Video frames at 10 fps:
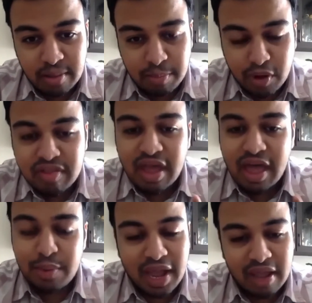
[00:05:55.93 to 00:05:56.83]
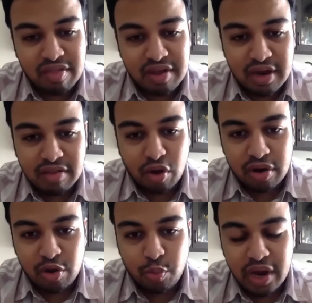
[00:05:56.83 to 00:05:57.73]
Because I have an anxiety
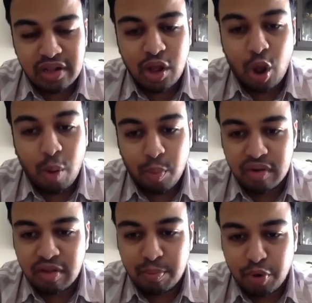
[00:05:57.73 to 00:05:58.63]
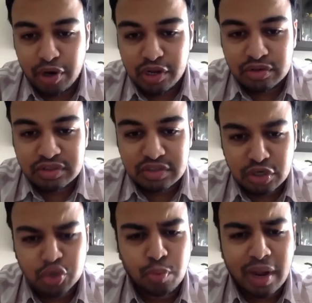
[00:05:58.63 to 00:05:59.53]
disorder where the hormones are produced
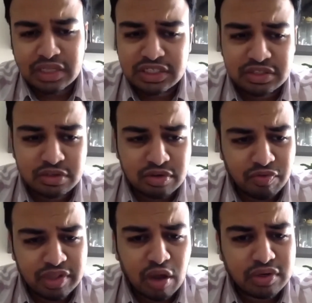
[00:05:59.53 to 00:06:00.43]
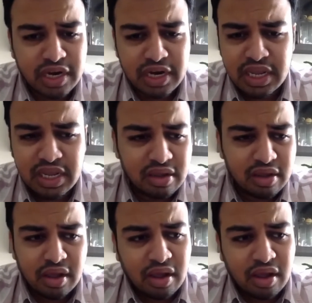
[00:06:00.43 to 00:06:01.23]
too much without any